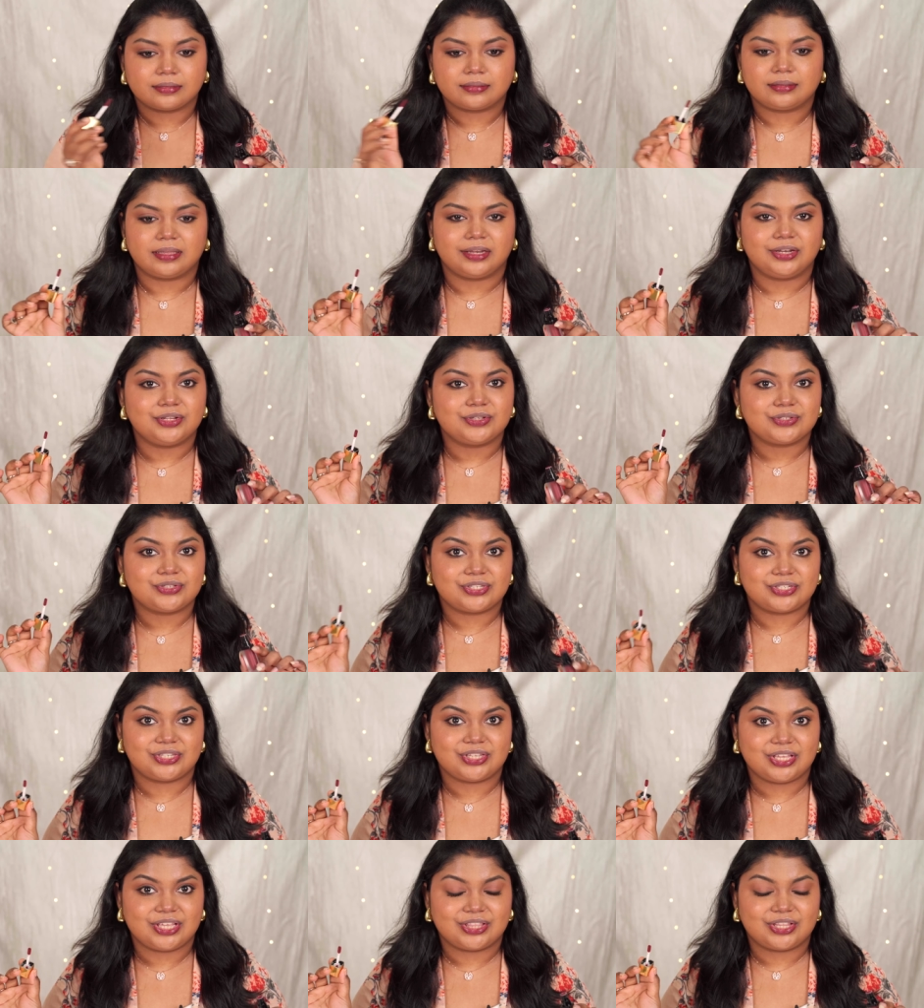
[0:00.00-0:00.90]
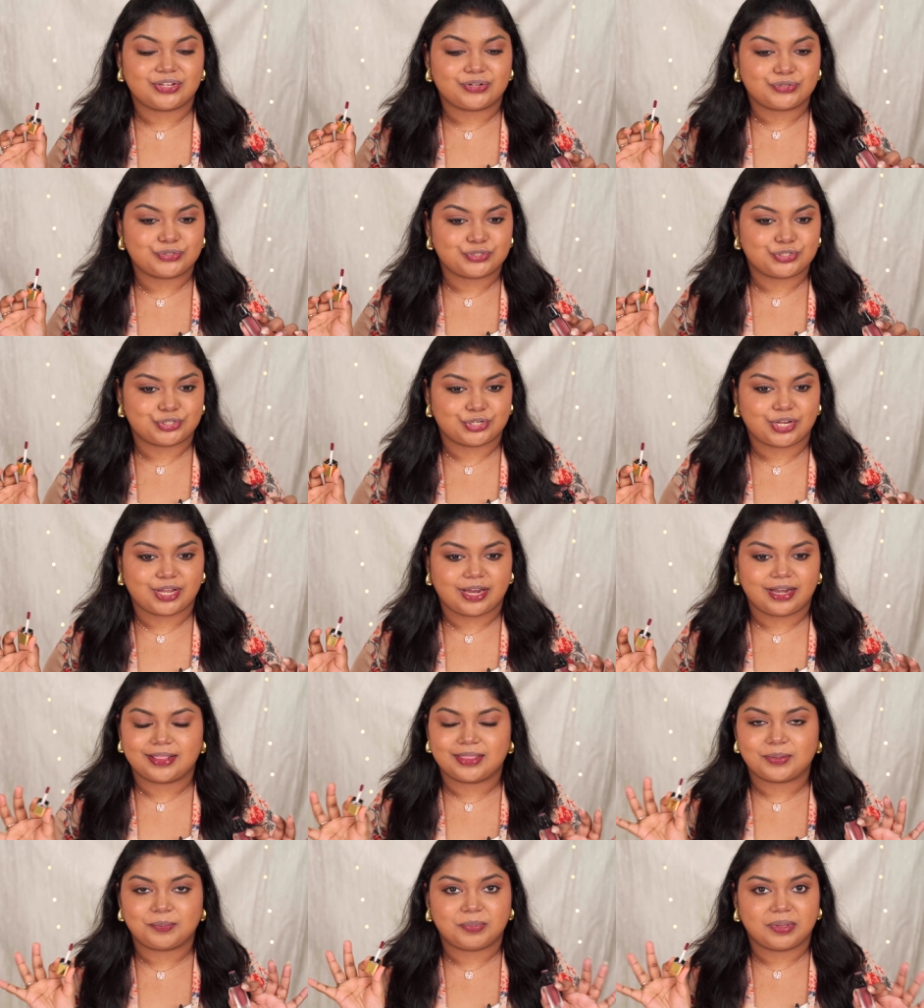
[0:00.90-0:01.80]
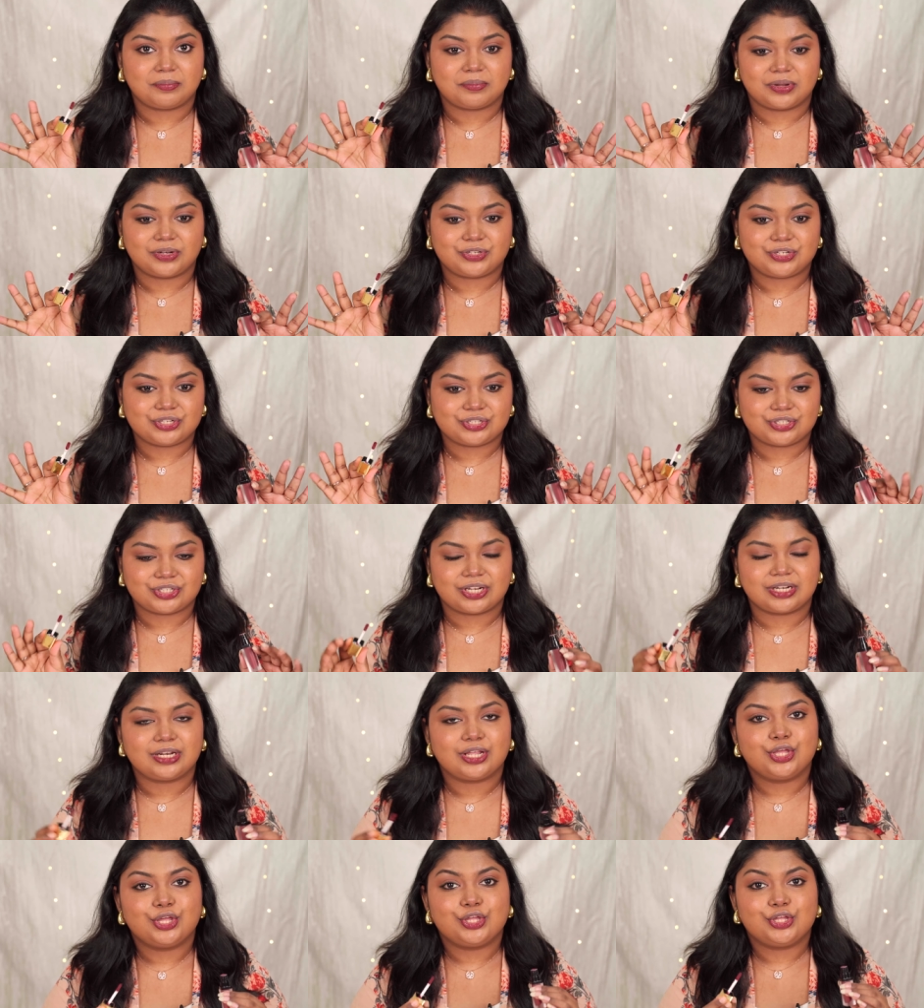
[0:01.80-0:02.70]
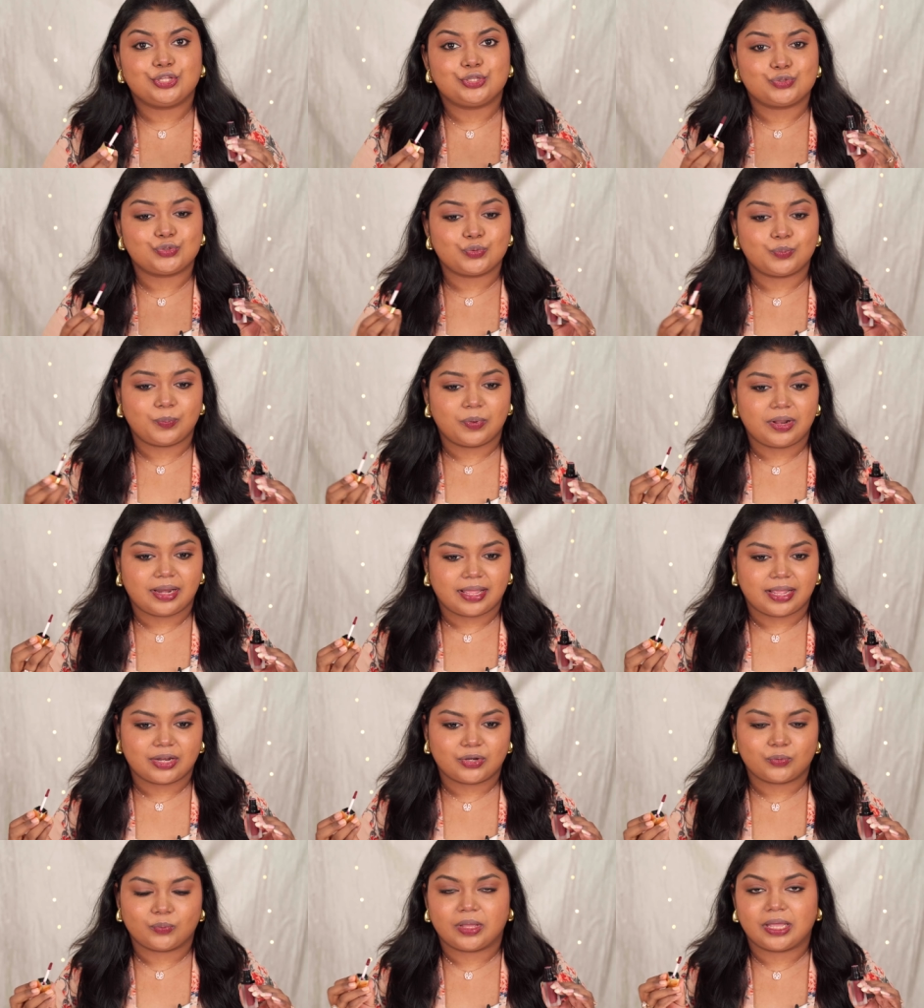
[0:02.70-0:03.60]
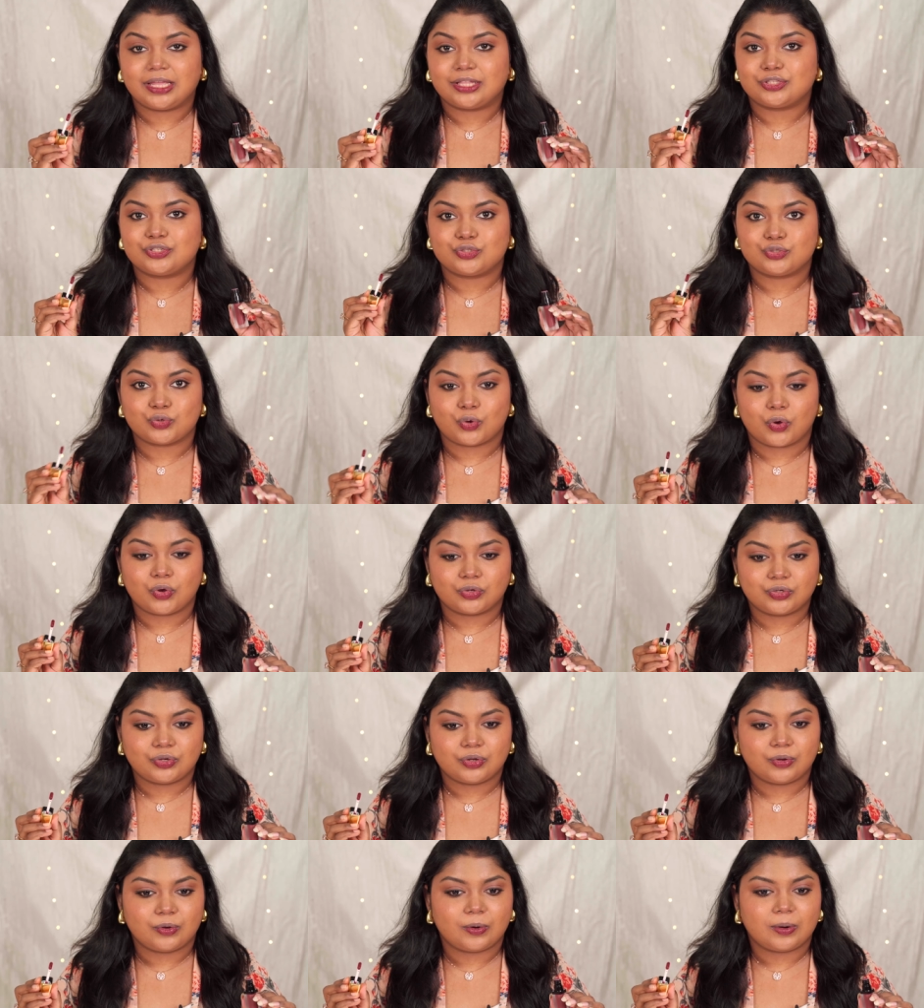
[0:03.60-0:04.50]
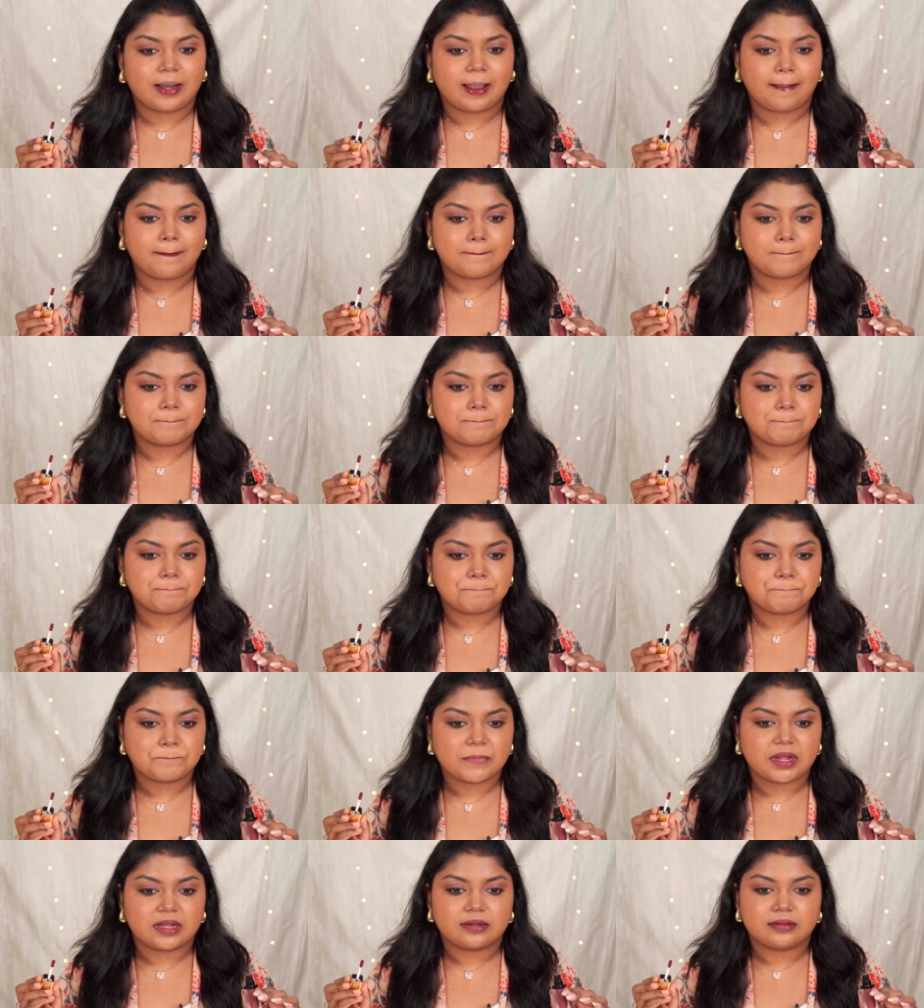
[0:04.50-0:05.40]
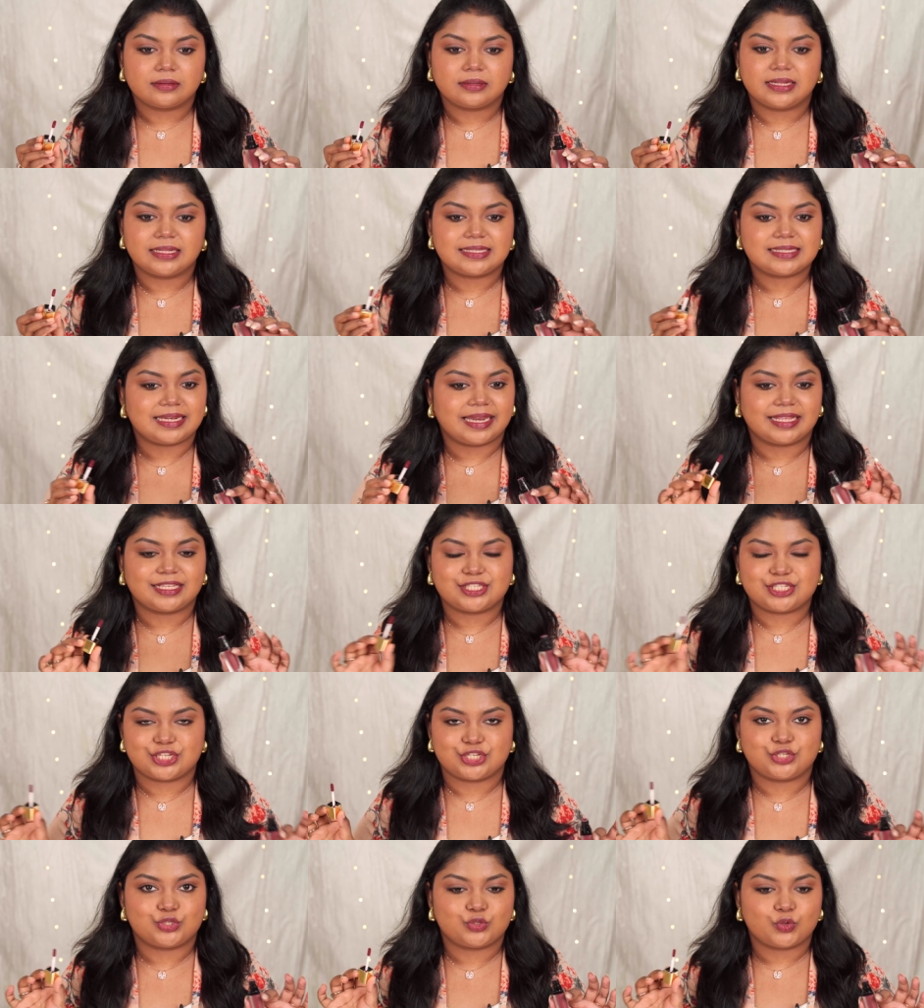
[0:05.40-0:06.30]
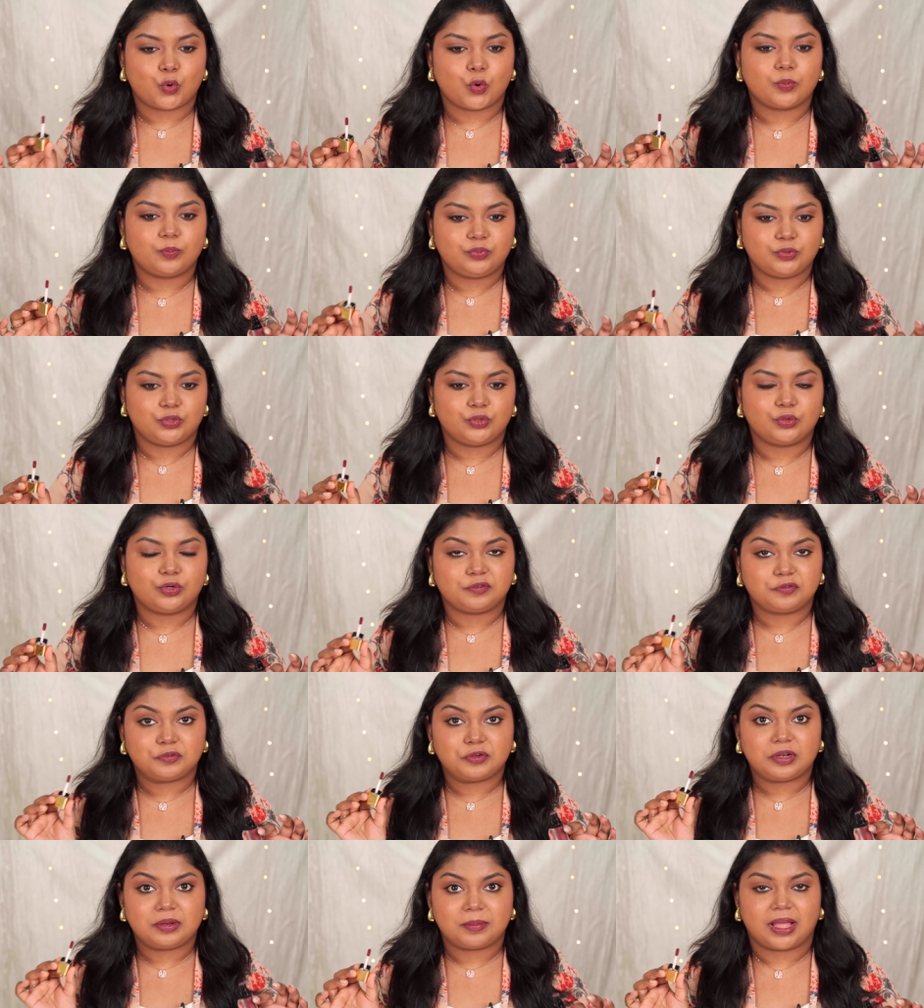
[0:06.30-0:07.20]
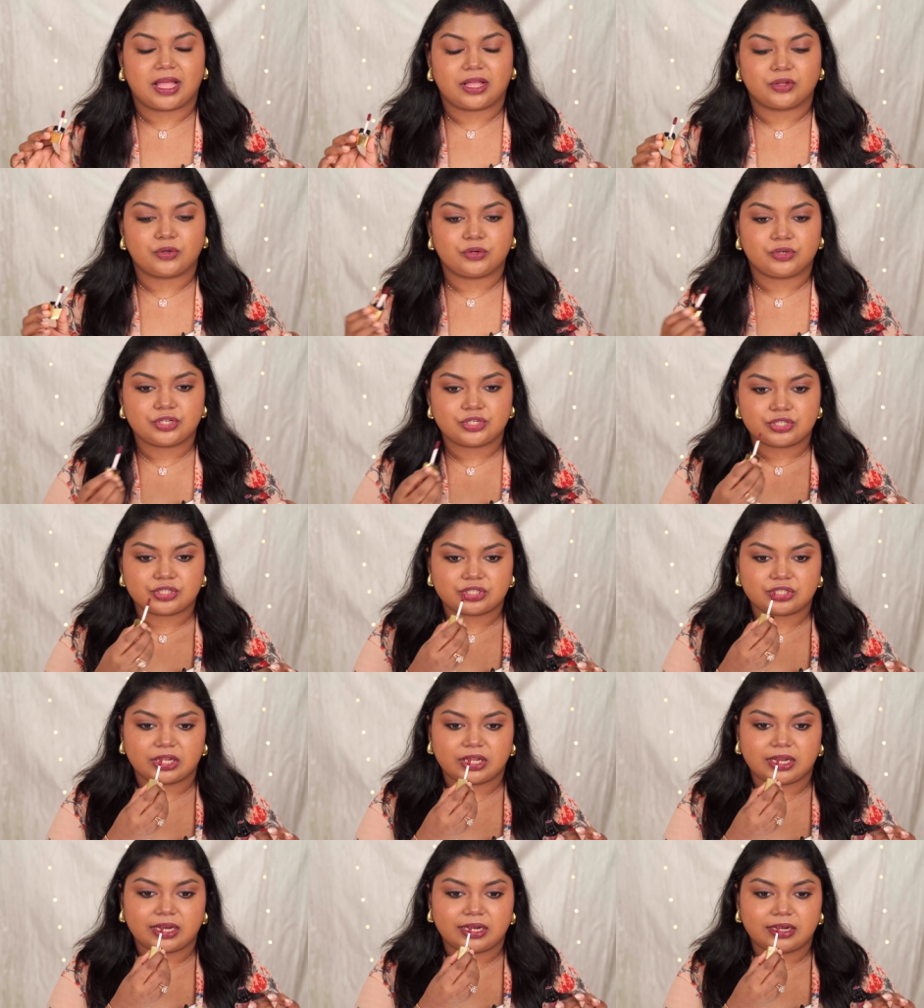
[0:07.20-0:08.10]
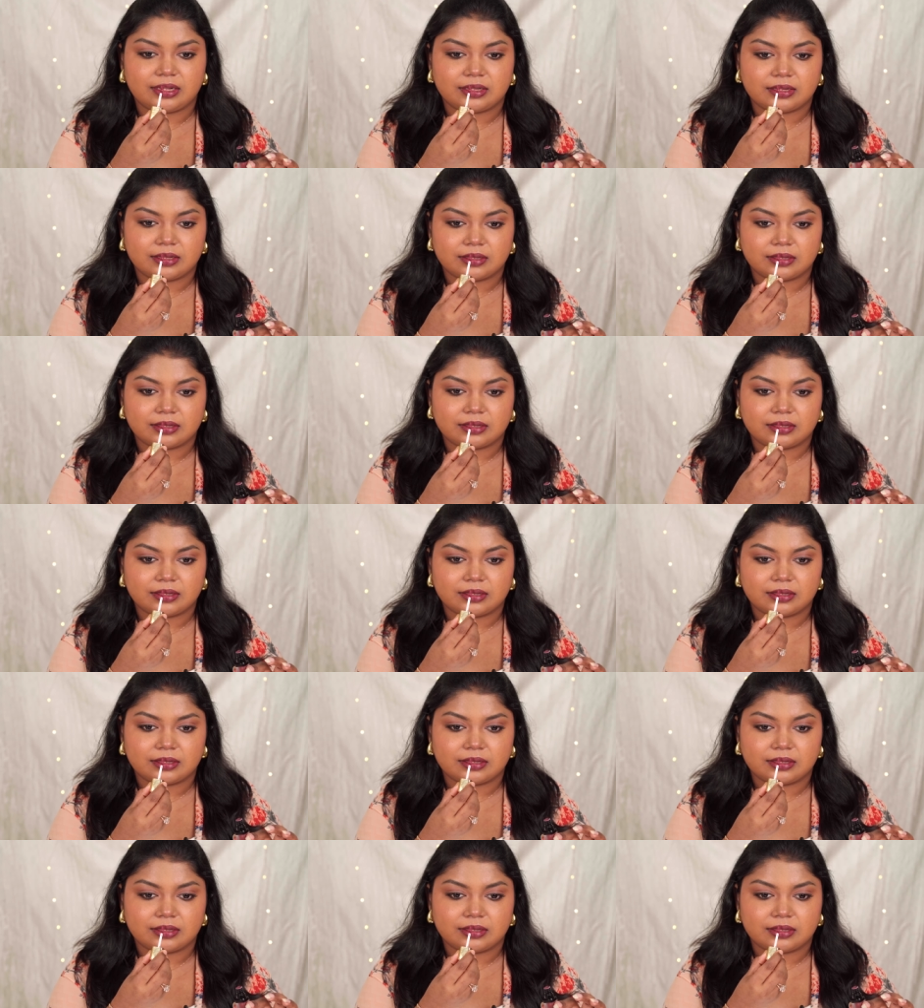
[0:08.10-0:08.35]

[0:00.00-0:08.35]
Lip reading: Can you see the shade and the pigmentation? It's super lightweight, so good. It's like just so beautiful mahogany shade.